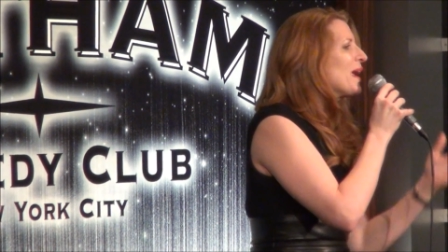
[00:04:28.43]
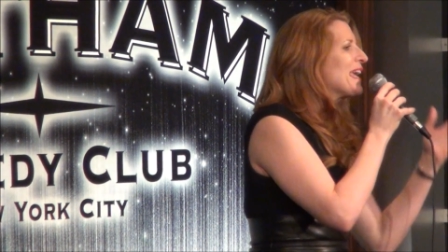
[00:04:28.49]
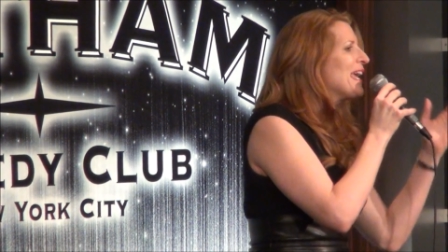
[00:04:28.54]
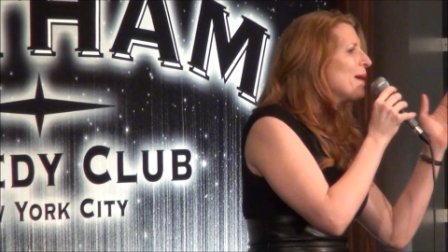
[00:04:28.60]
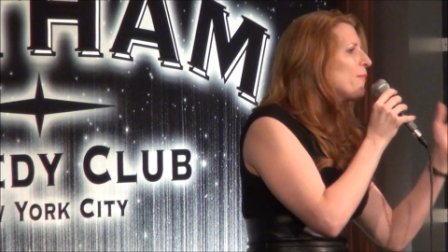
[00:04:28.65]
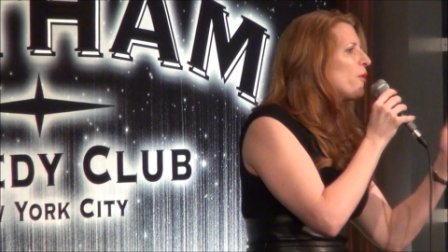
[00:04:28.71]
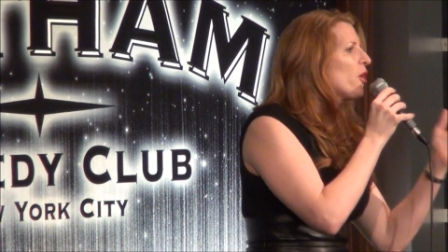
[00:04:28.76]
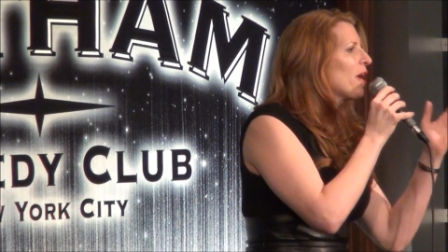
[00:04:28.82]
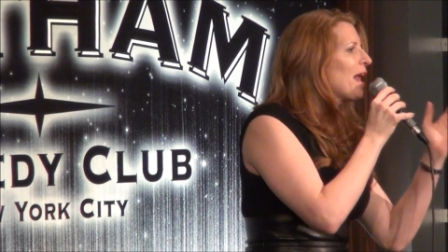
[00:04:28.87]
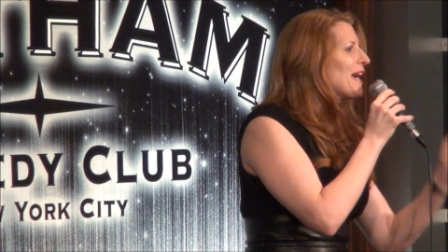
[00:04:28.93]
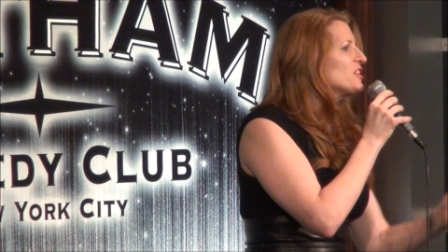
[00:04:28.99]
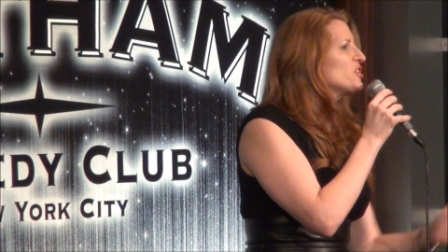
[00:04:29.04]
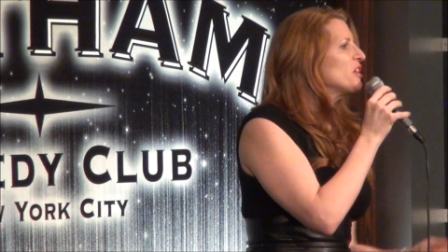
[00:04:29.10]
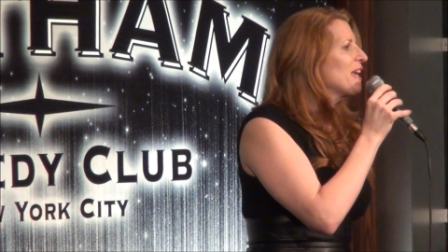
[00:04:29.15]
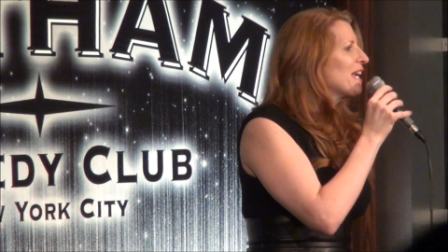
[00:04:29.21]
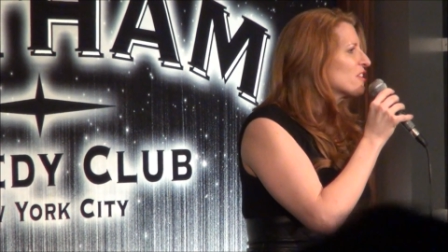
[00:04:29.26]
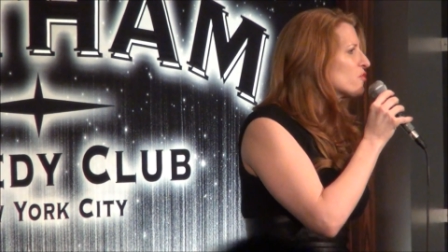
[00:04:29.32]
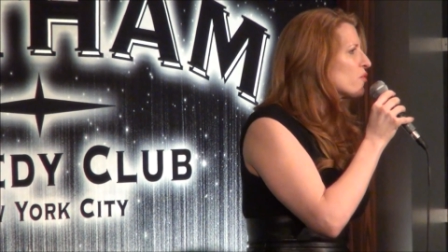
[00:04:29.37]
Kim
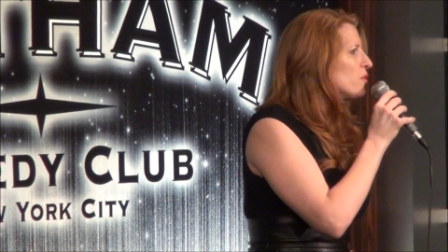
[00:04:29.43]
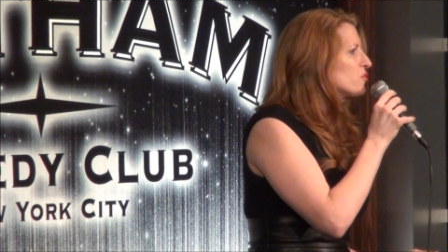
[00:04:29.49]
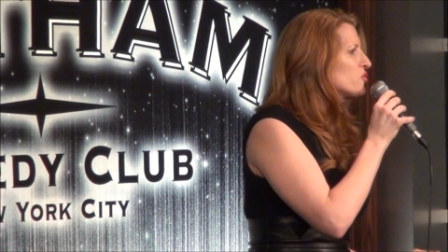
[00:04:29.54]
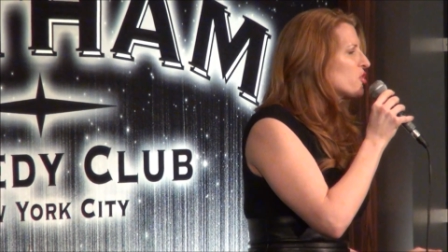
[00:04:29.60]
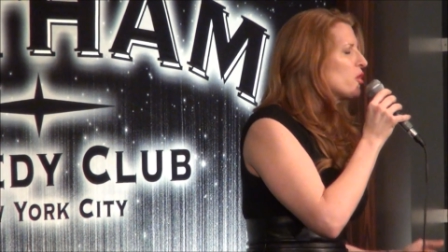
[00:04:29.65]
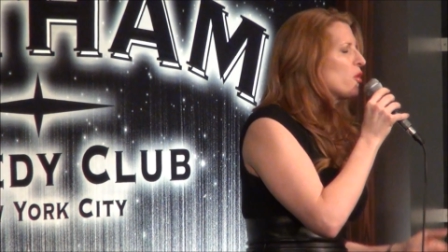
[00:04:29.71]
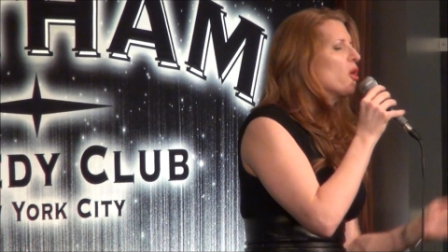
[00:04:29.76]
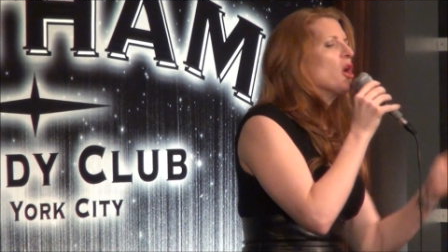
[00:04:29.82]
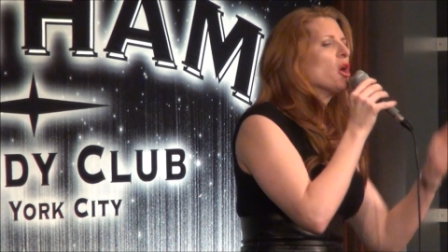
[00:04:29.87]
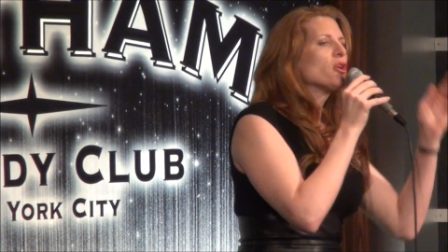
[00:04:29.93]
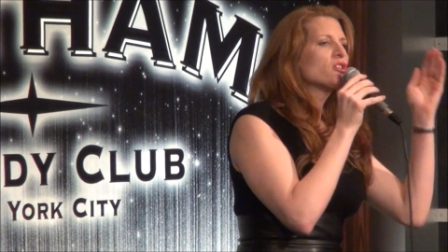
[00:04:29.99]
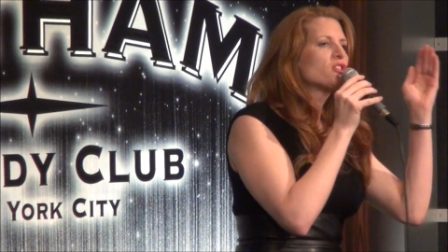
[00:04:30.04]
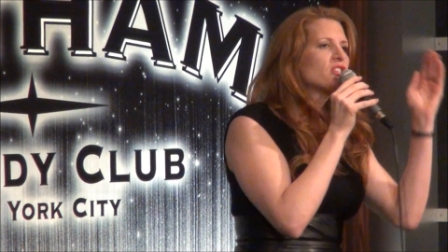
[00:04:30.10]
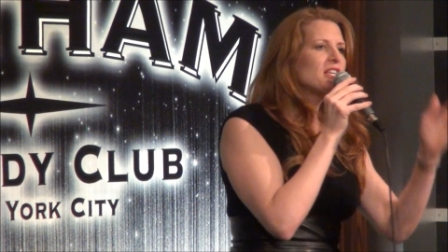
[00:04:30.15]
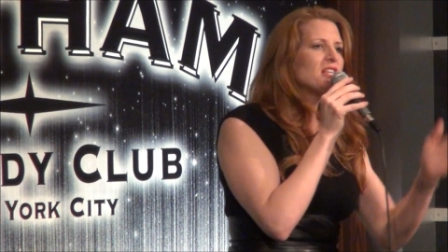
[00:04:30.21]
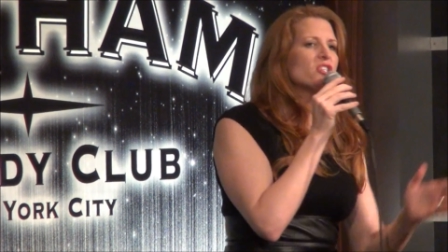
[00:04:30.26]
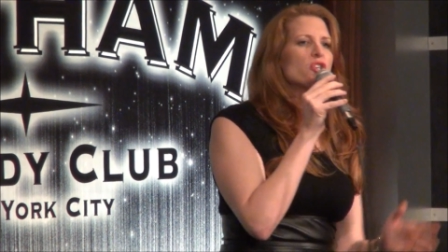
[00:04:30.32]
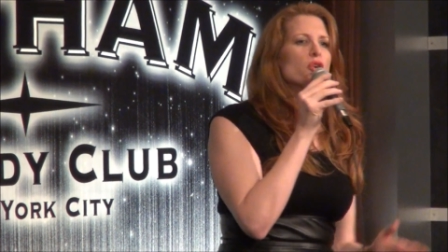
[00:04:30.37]
Kardashian gets her own show. Her
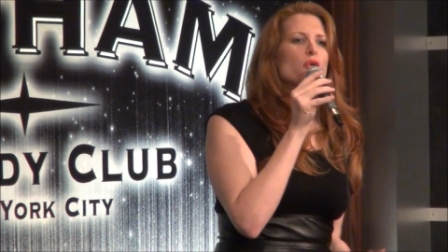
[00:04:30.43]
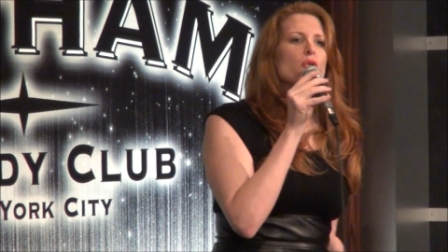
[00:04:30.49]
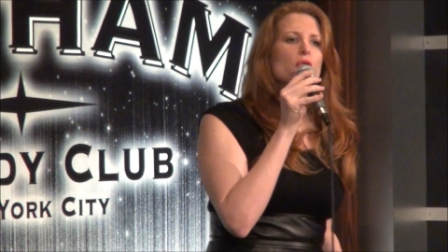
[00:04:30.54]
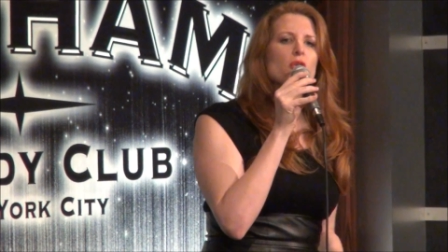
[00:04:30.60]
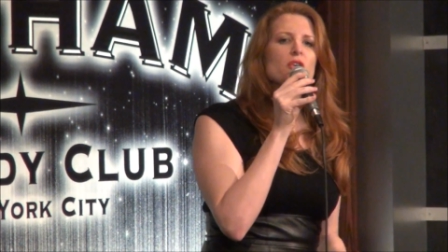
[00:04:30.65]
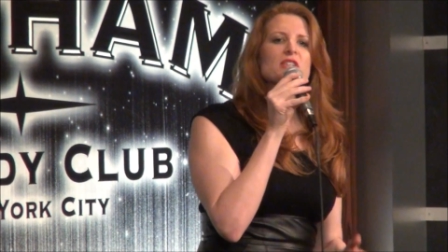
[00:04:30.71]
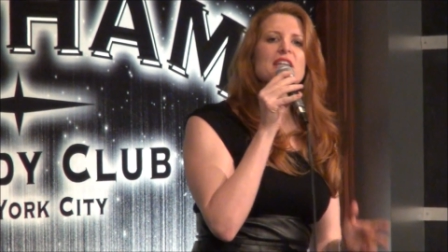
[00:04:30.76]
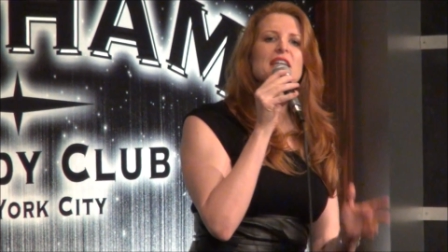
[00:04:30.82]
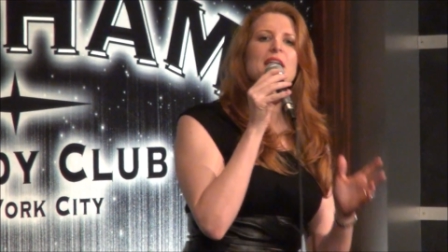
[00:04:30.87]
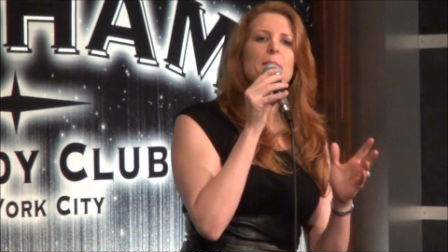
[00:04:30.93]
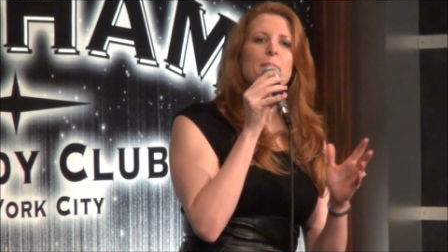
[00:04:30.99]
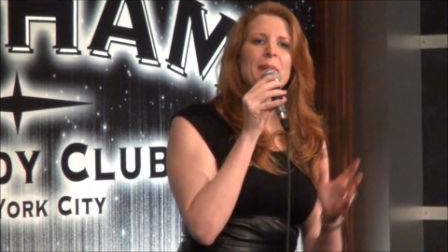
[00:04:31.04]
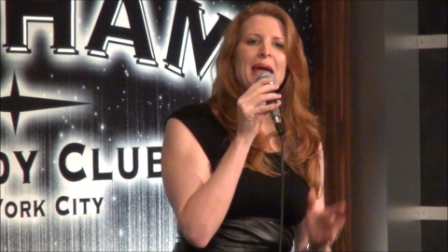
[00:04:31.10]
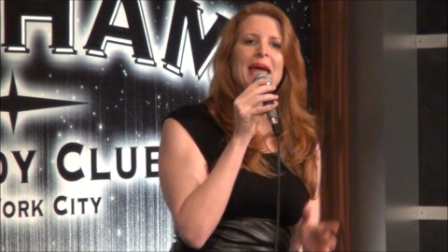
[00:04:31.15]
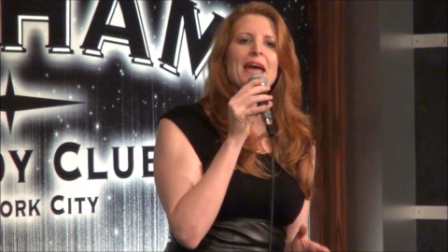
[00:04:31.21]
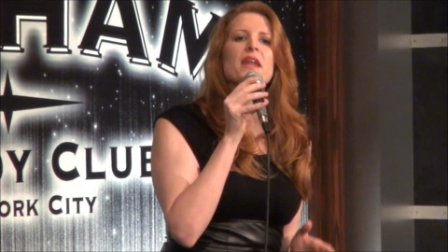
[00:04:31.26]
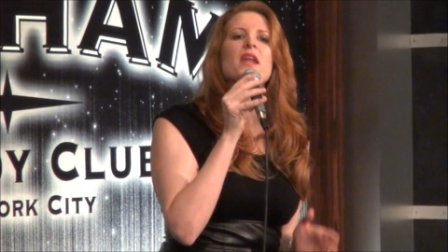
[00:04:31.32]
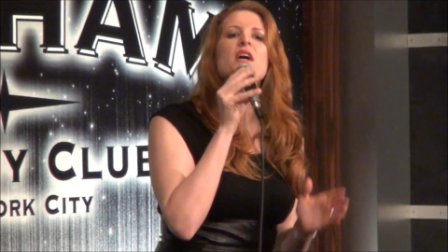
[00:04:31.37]
sister, who looks like a
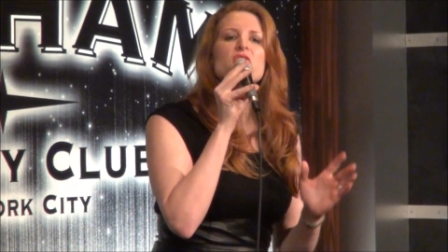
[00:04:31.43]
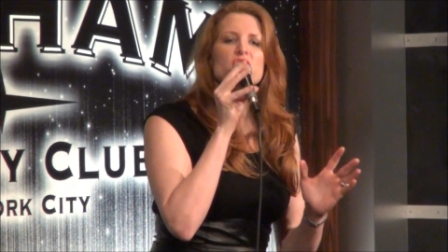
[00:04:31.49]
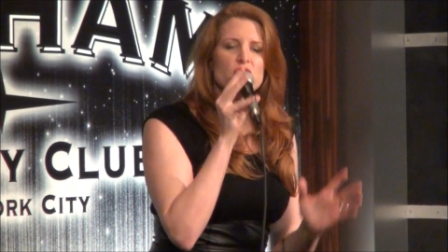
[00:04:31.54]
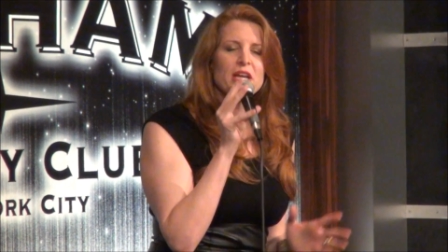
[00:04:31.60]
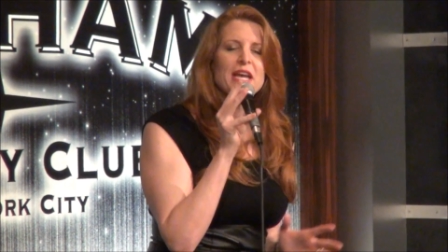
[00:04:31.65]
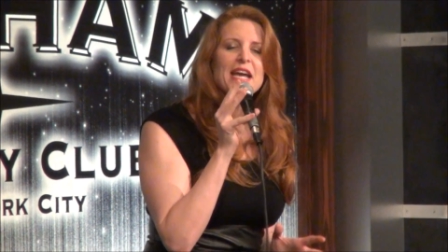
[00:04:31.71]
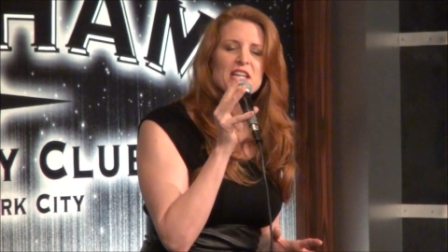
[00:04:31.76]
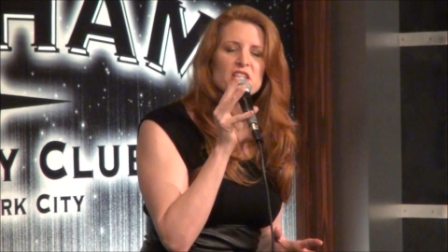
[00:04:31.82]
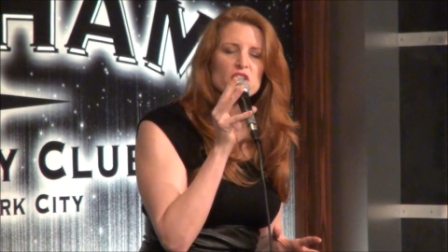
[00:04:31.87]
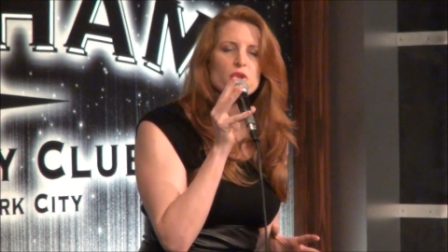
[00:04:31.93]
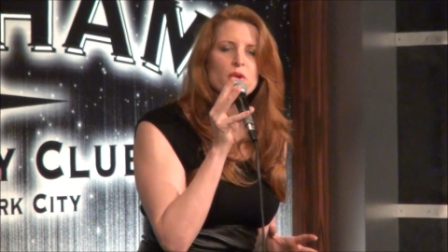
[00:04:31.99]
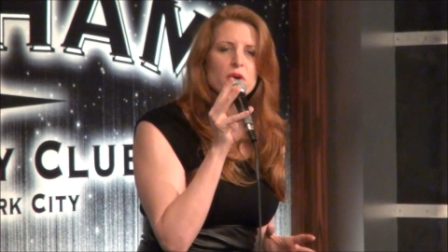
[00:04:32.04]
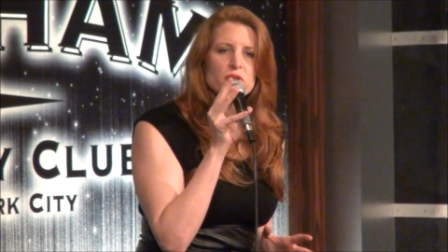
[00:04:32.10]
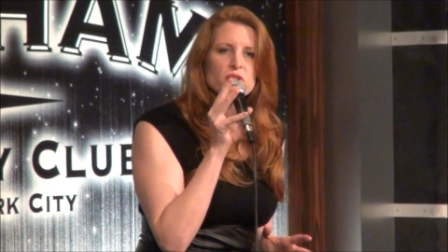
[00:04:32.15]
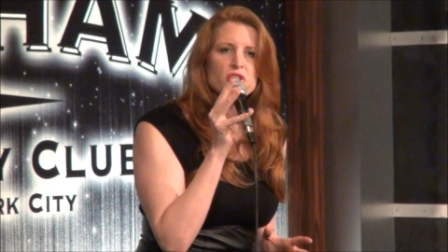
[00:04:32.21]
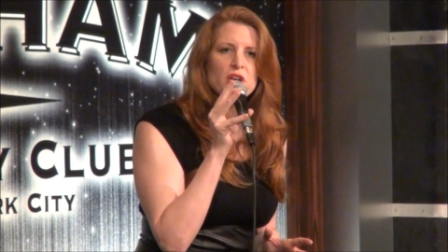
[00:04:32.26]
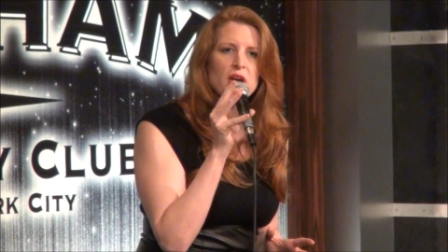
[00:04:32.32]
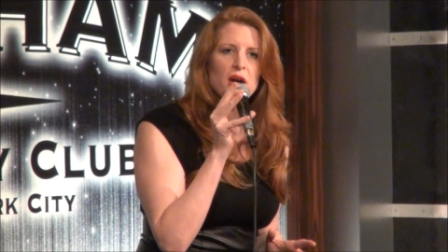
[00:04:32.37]
man, she gets her
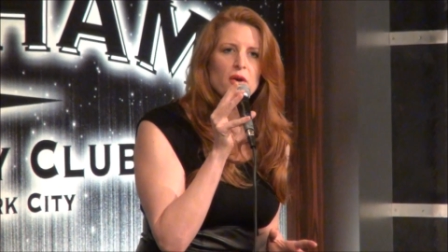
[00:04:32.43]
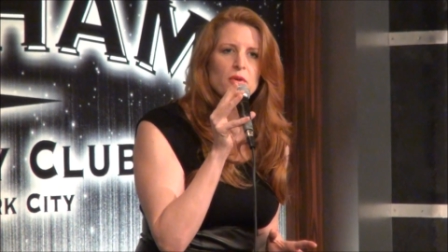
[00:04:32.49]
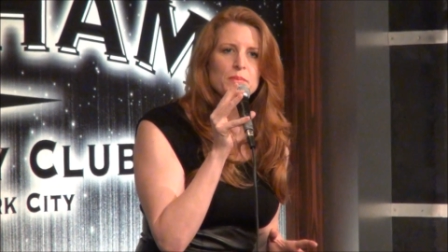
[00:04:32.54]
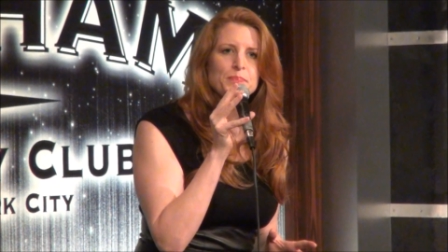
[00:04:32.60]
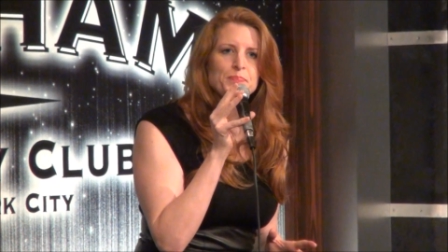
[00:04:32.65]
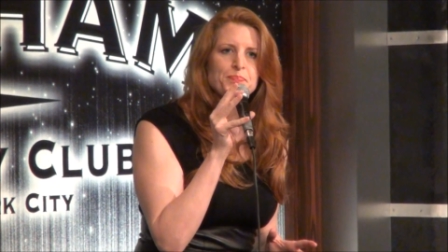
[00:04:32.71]
own show.